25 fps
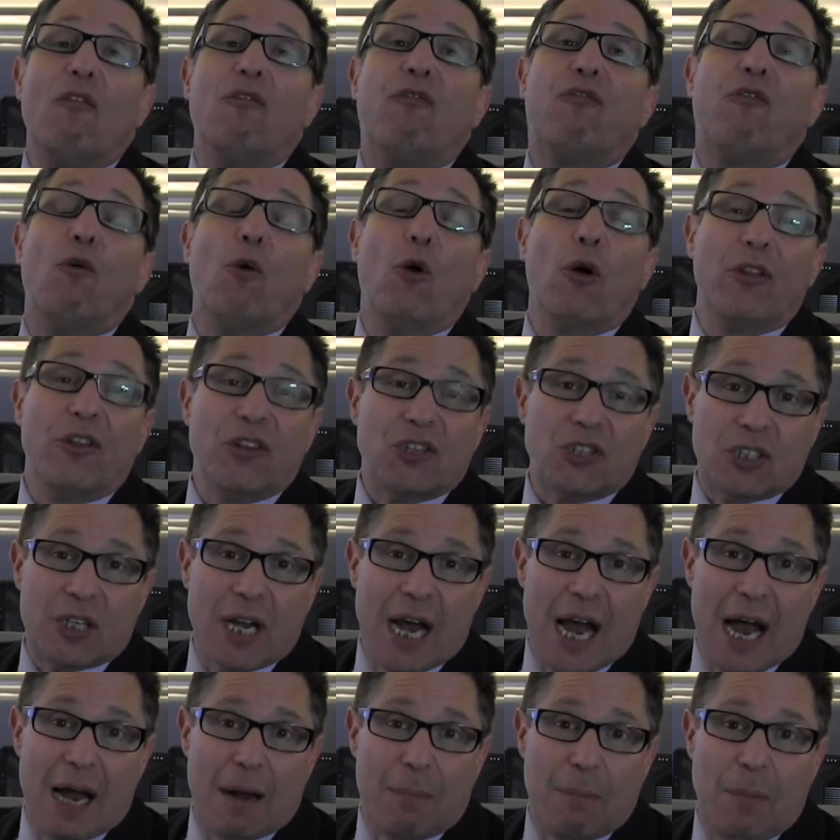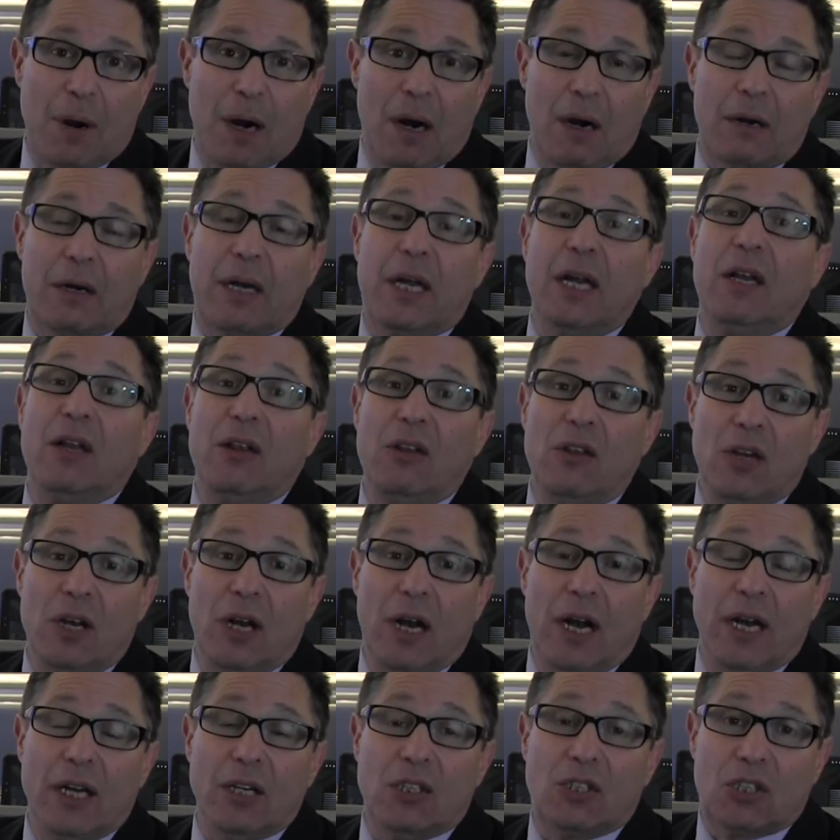for the stock market in the
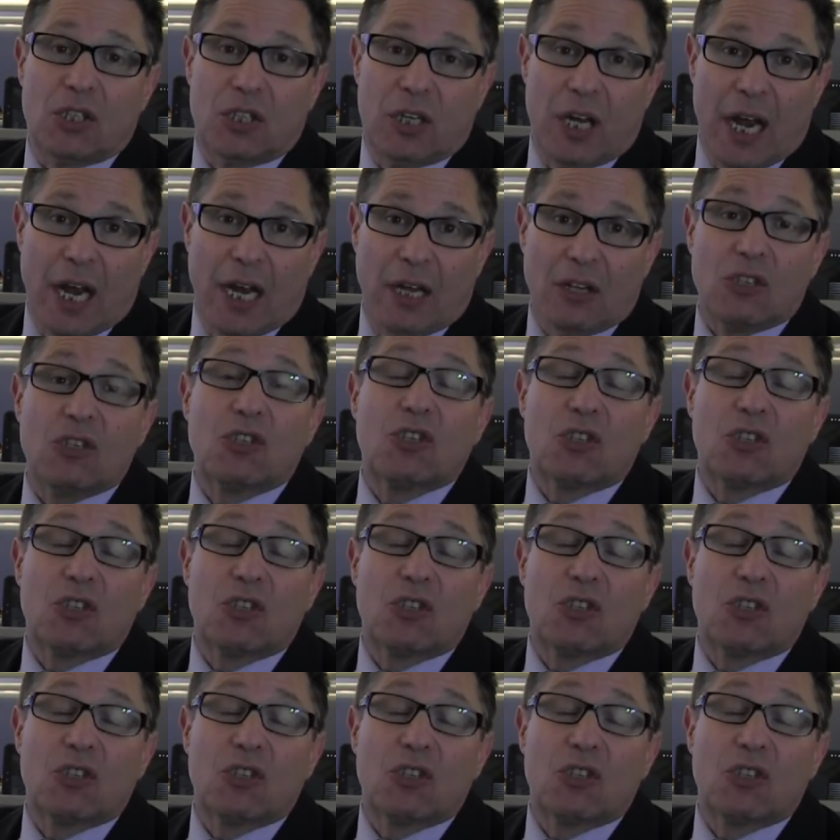United States.